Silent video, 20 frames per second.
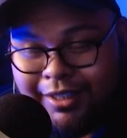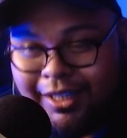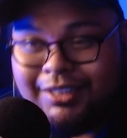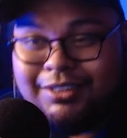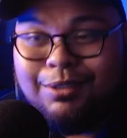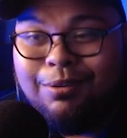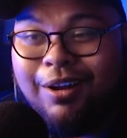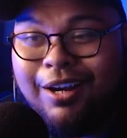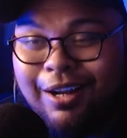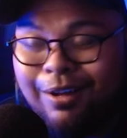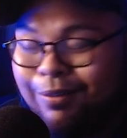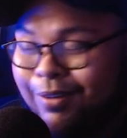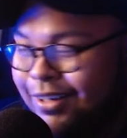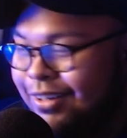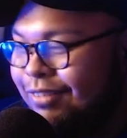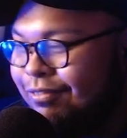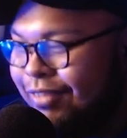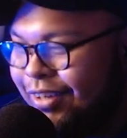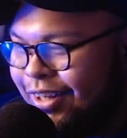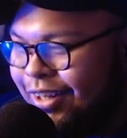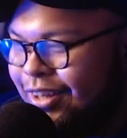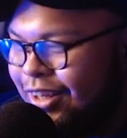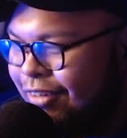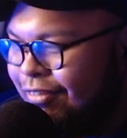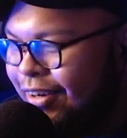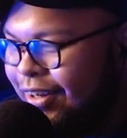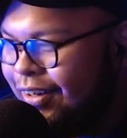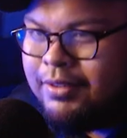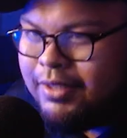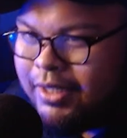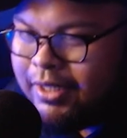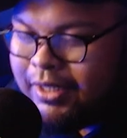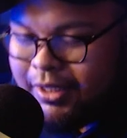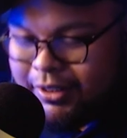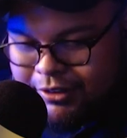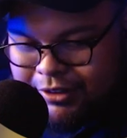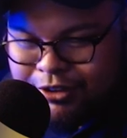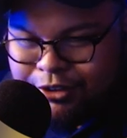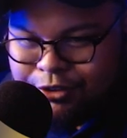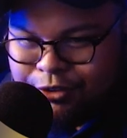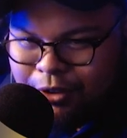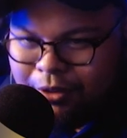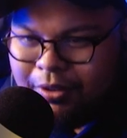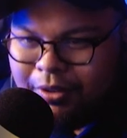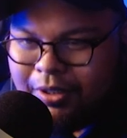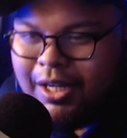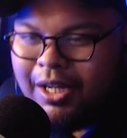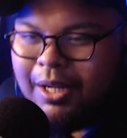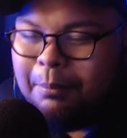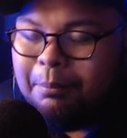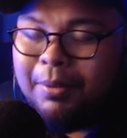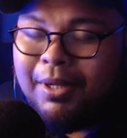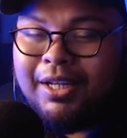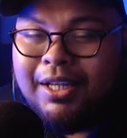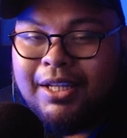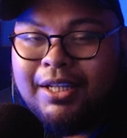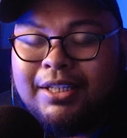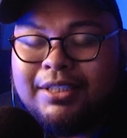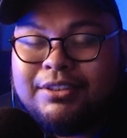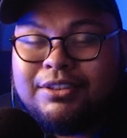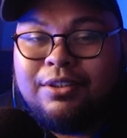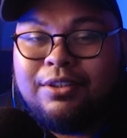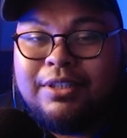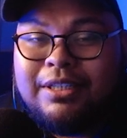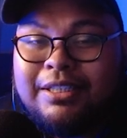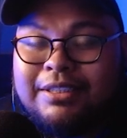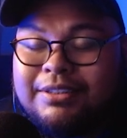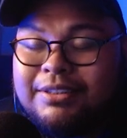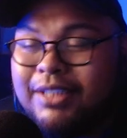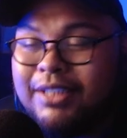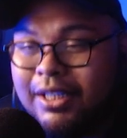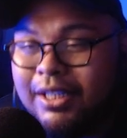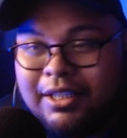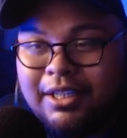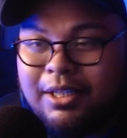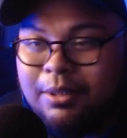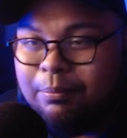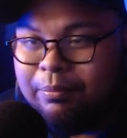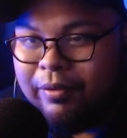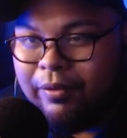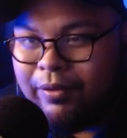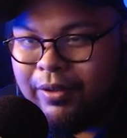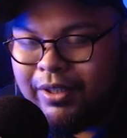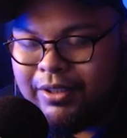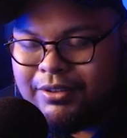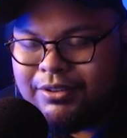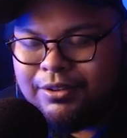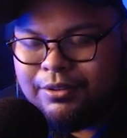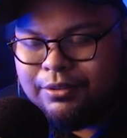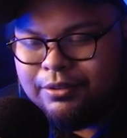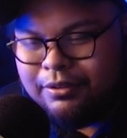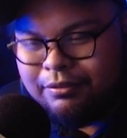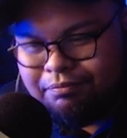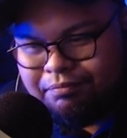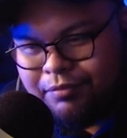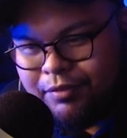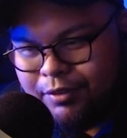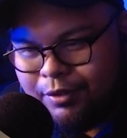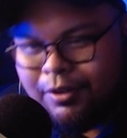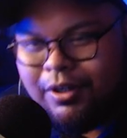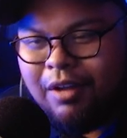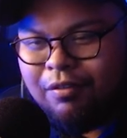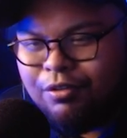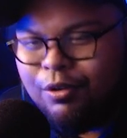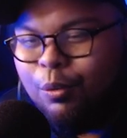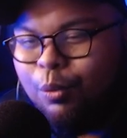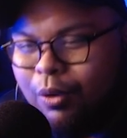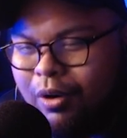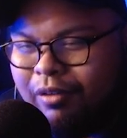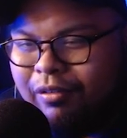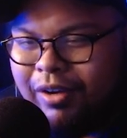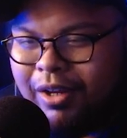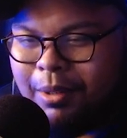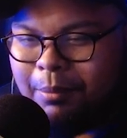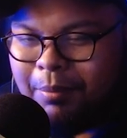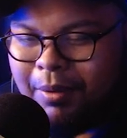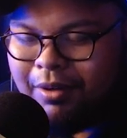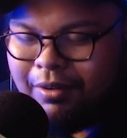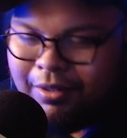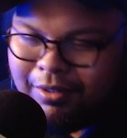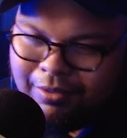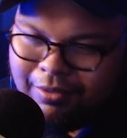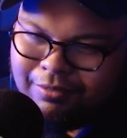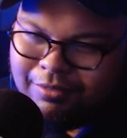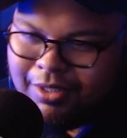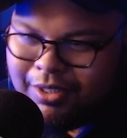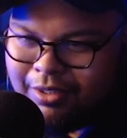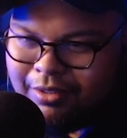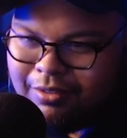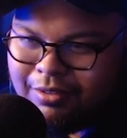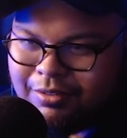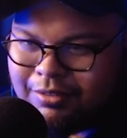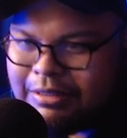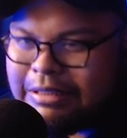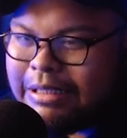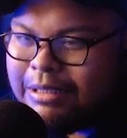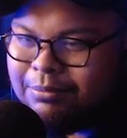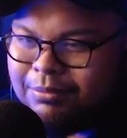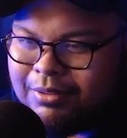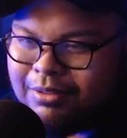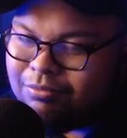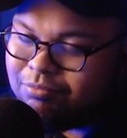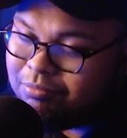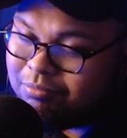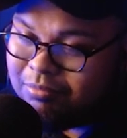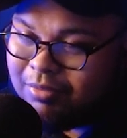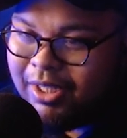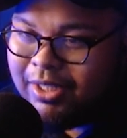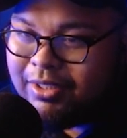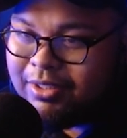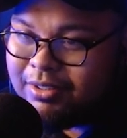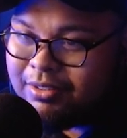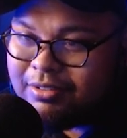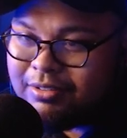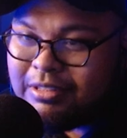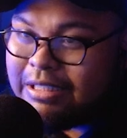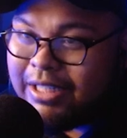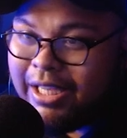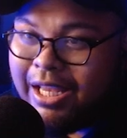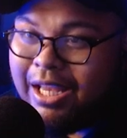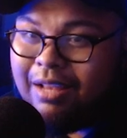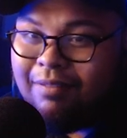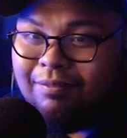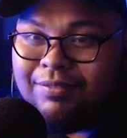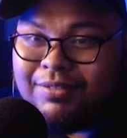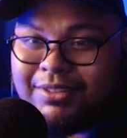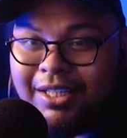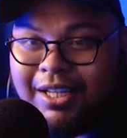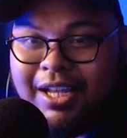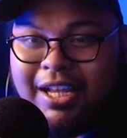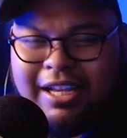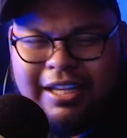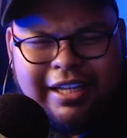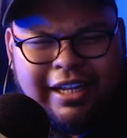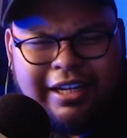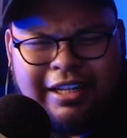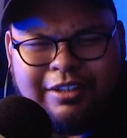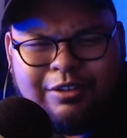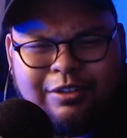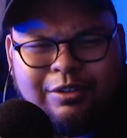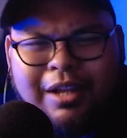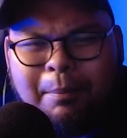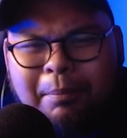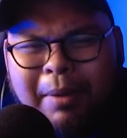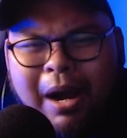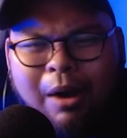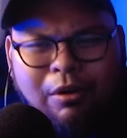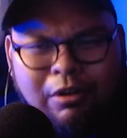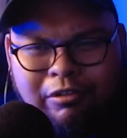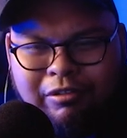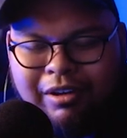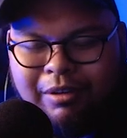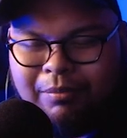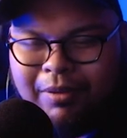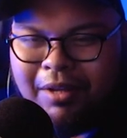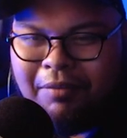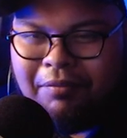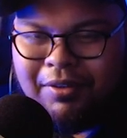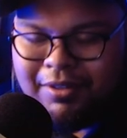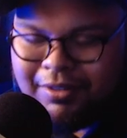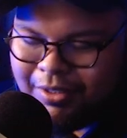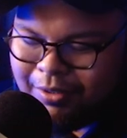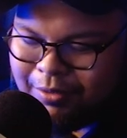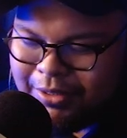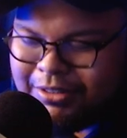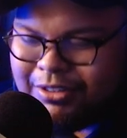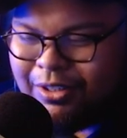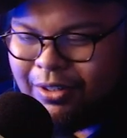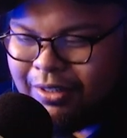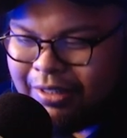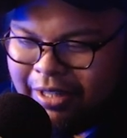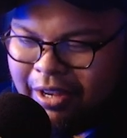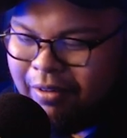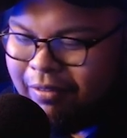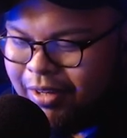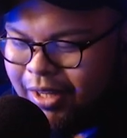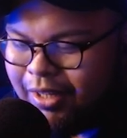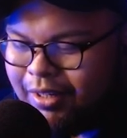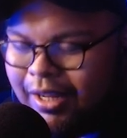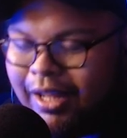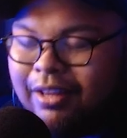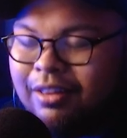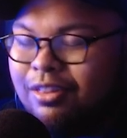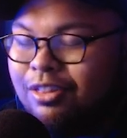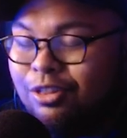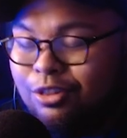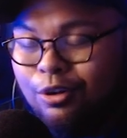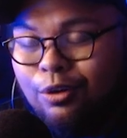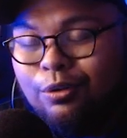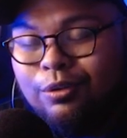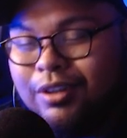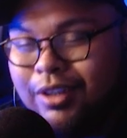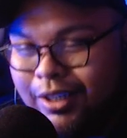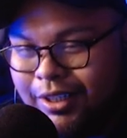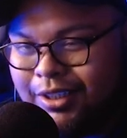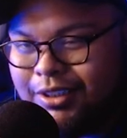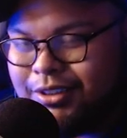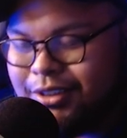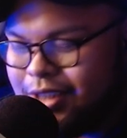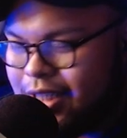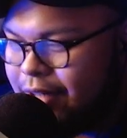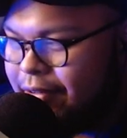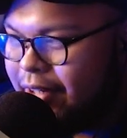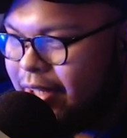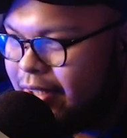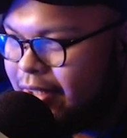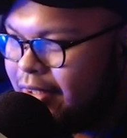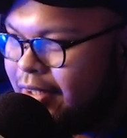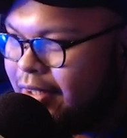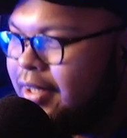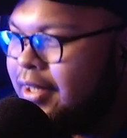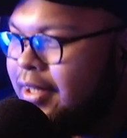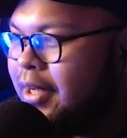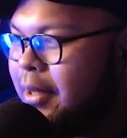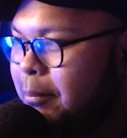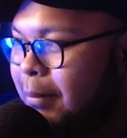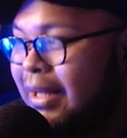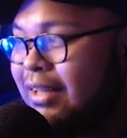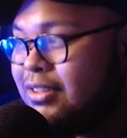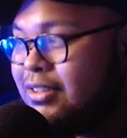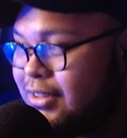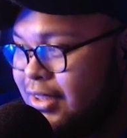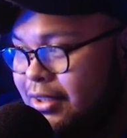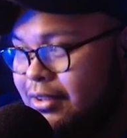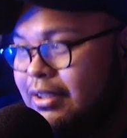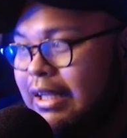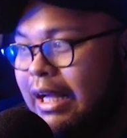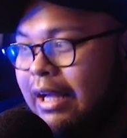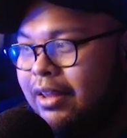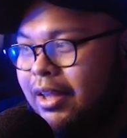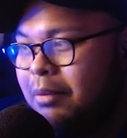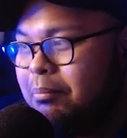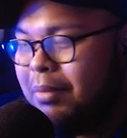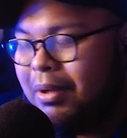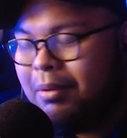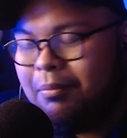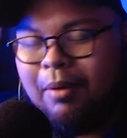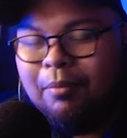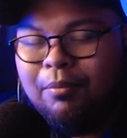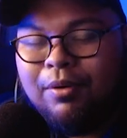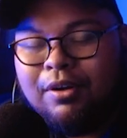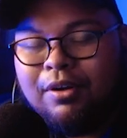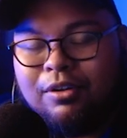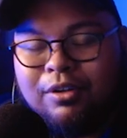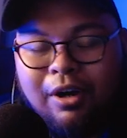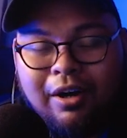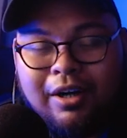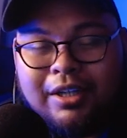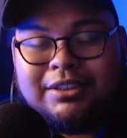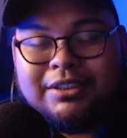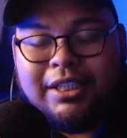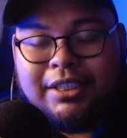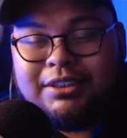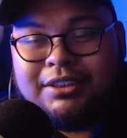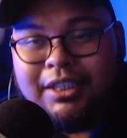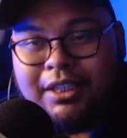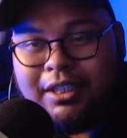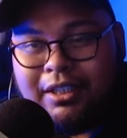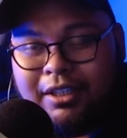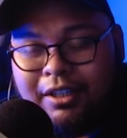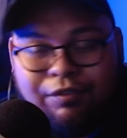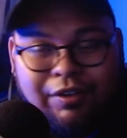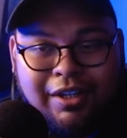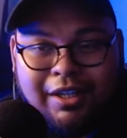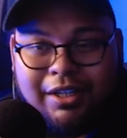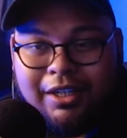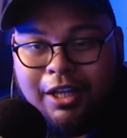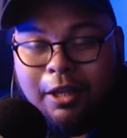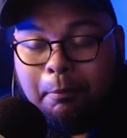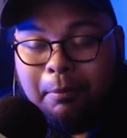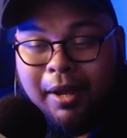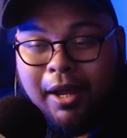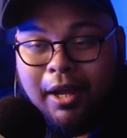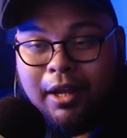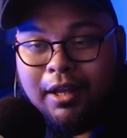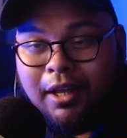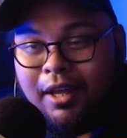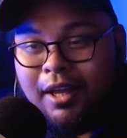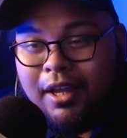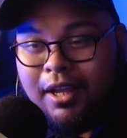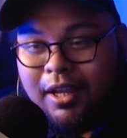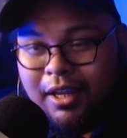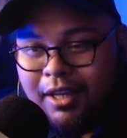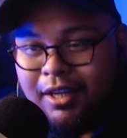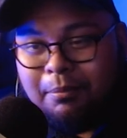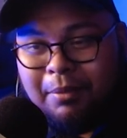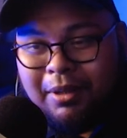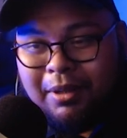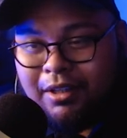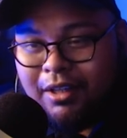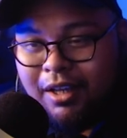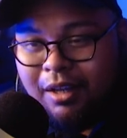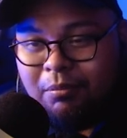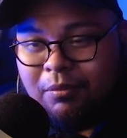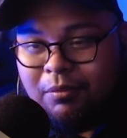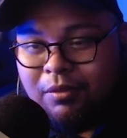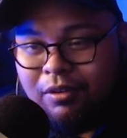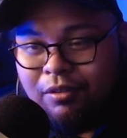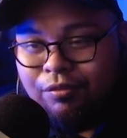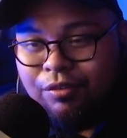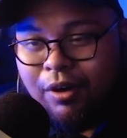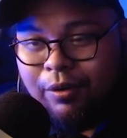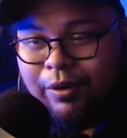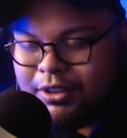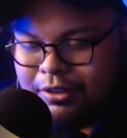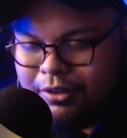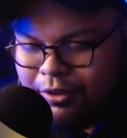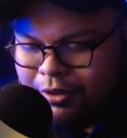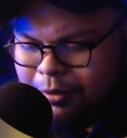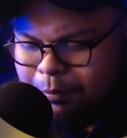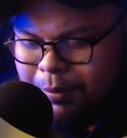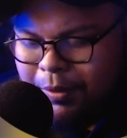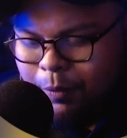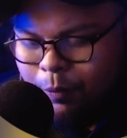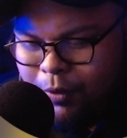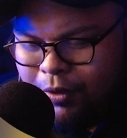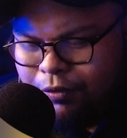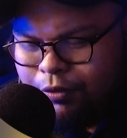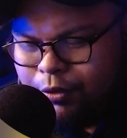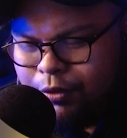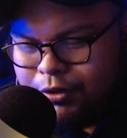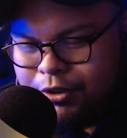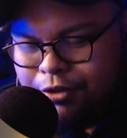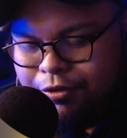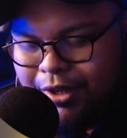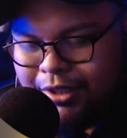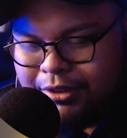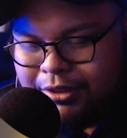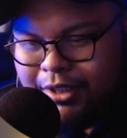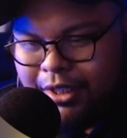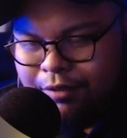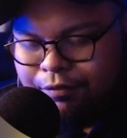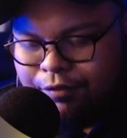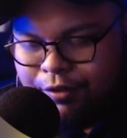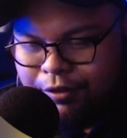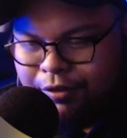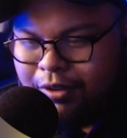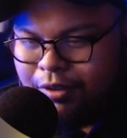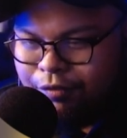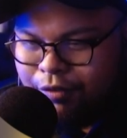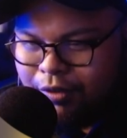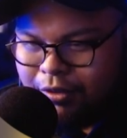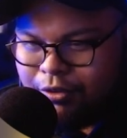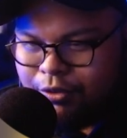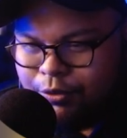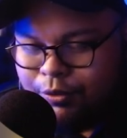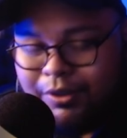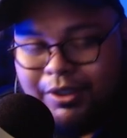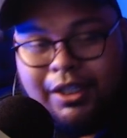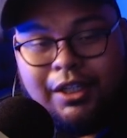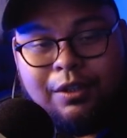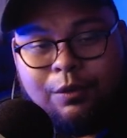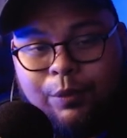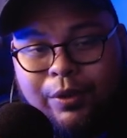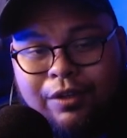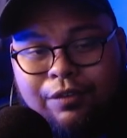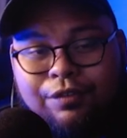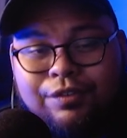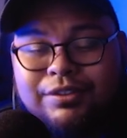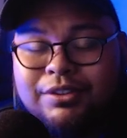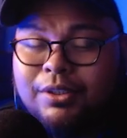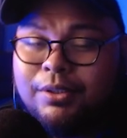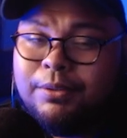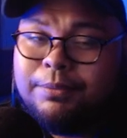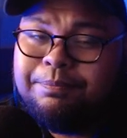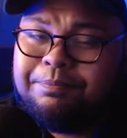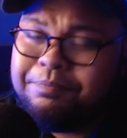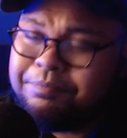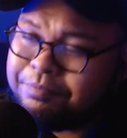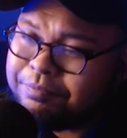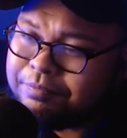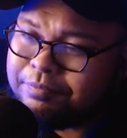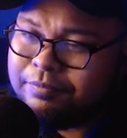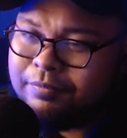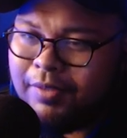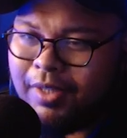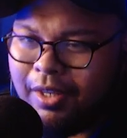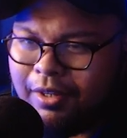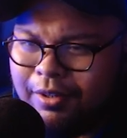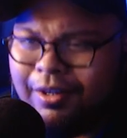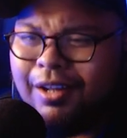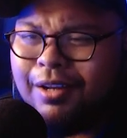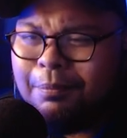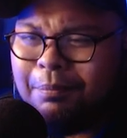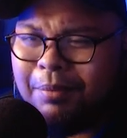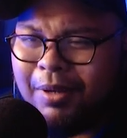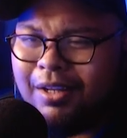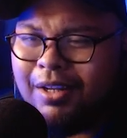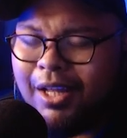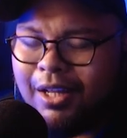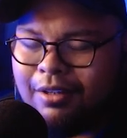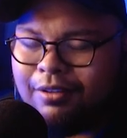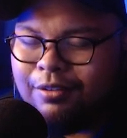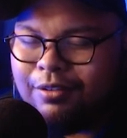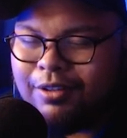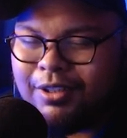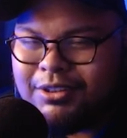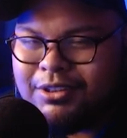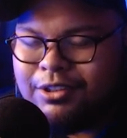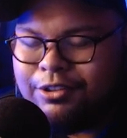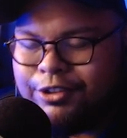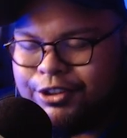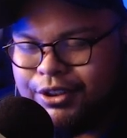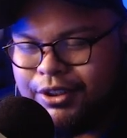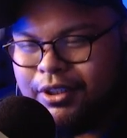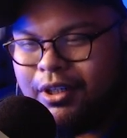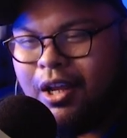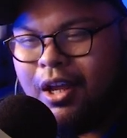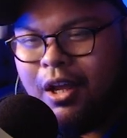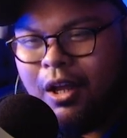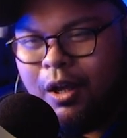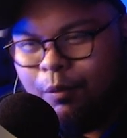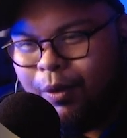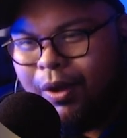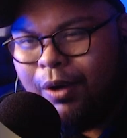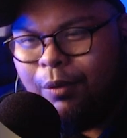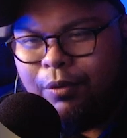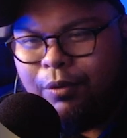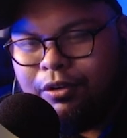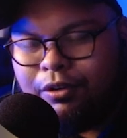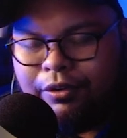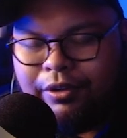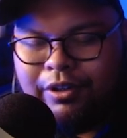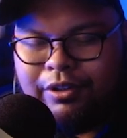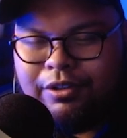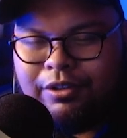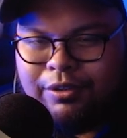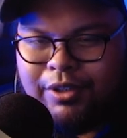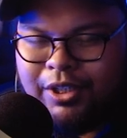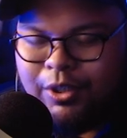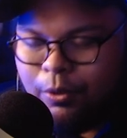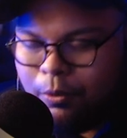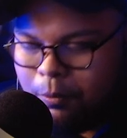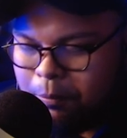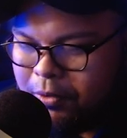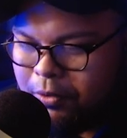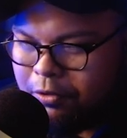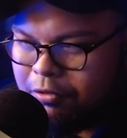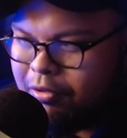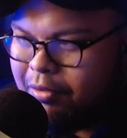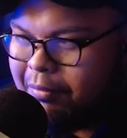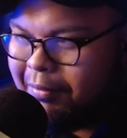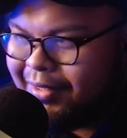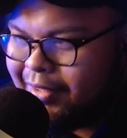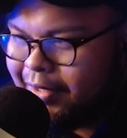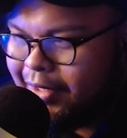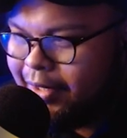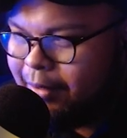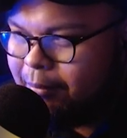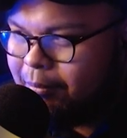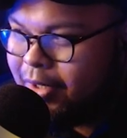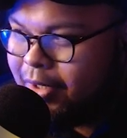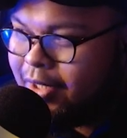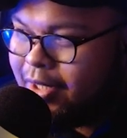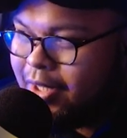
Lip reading: That's what I want to reiterate. It is a strong card, but it is not insanely broken. So you don't have to worry about, like, oh, I'm like the game's getting to that power creep level. No, it's not there yet. I don't think it's there yet. But still, I think Big Mom will cause a significant impact in the metagame moving forward. Gonna be one of those threats that are very difficult to deal with, so you gotta pay that into consideration when we're going into the OP-03 metagame.